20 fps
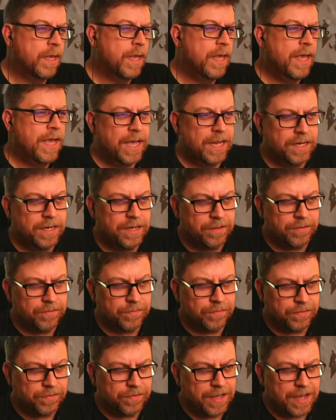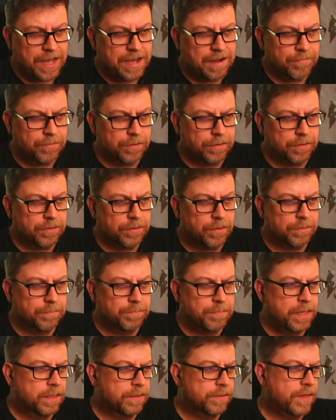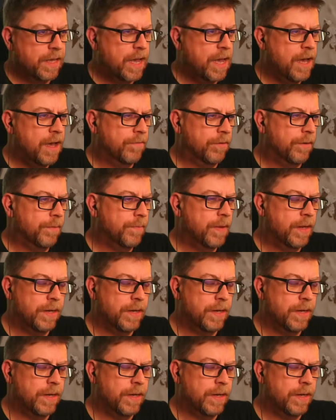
And it is this cavern called Menoth Cavern,